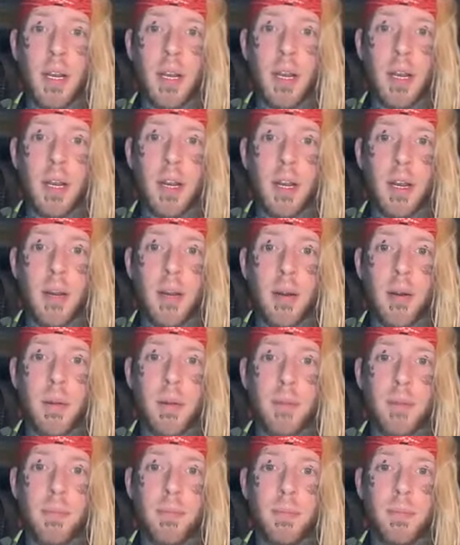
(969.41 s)
uh
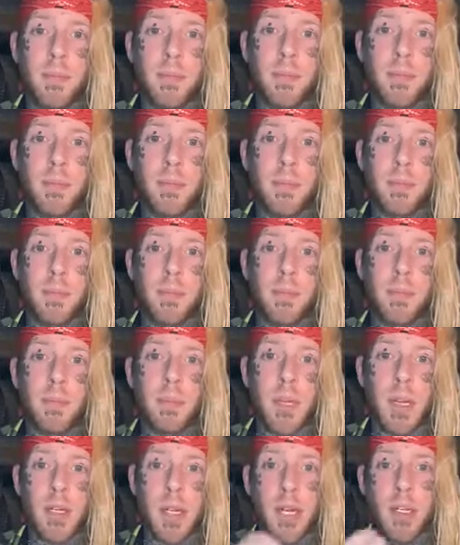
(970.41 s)

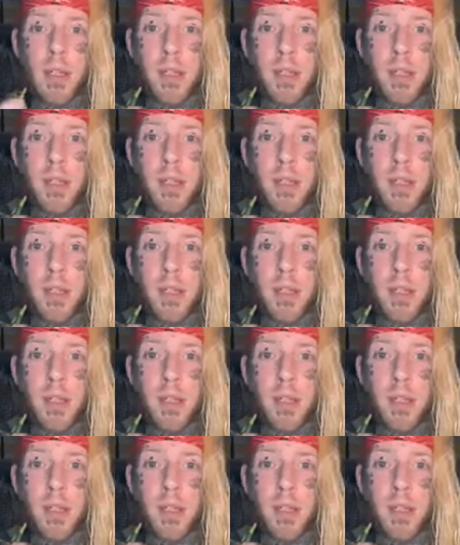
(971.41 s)
and that's